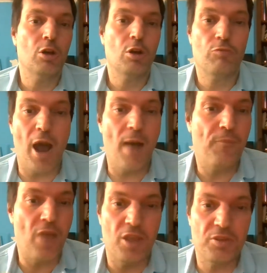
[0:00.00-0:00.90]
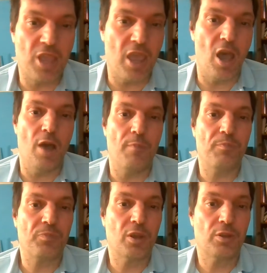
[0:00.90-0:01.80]
Rob Van Dam,
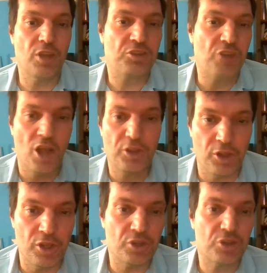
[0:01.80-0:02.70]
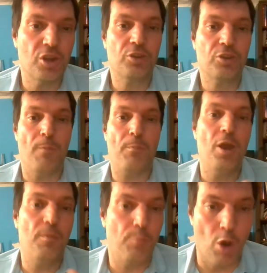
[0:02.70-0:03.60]
the Dudleys, the
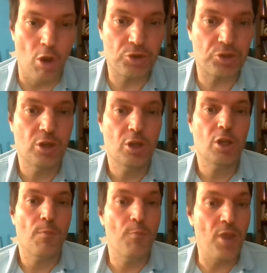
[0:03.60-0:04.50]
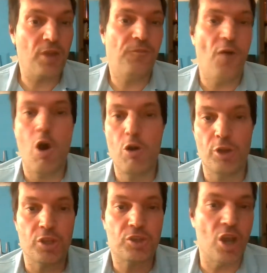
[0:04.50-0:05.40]
Pitbulls, Mick
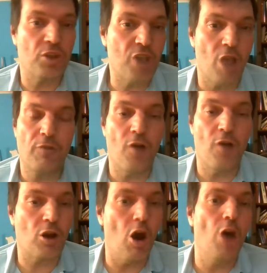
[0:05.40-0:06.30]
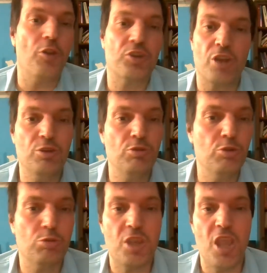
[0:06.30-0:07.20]
Foley, Terry Funk, all these guys.
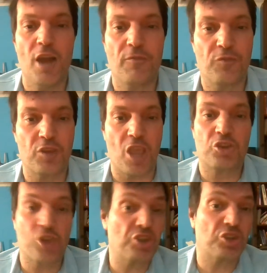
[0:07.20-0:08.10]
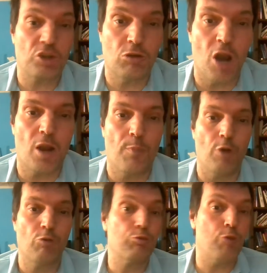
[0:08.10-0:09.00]
You can't forget Dustin
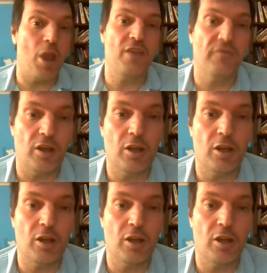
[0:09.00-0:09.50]
Credible, Raven.